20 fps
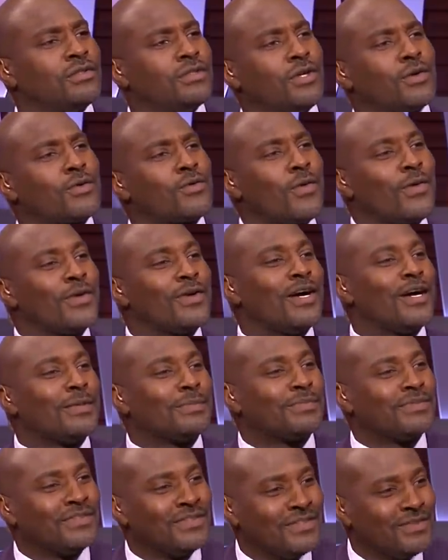you know, growing
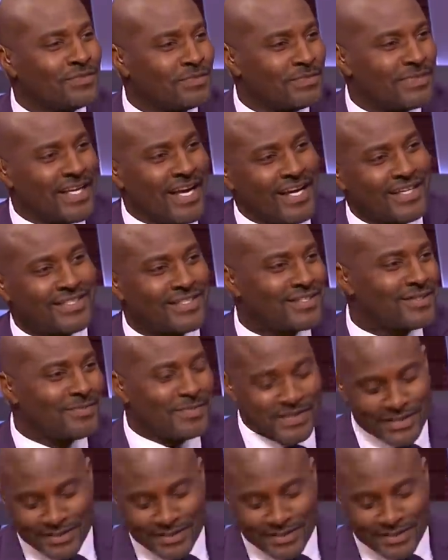up? Mm-hmm. You from Texas, you've